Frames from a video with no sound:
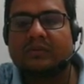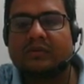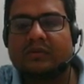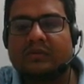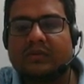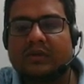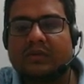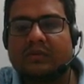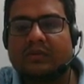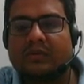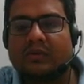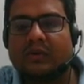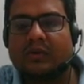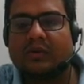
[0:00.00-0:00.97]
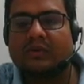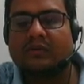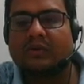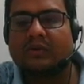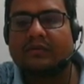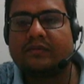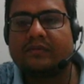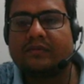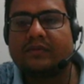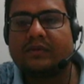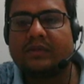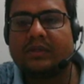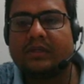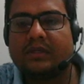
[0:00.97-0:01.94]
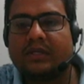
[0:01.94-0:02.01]
So now cos of
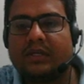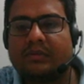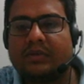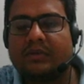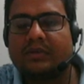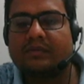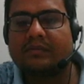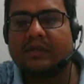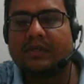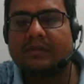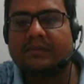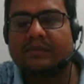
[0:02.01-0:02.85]
theta plus phi,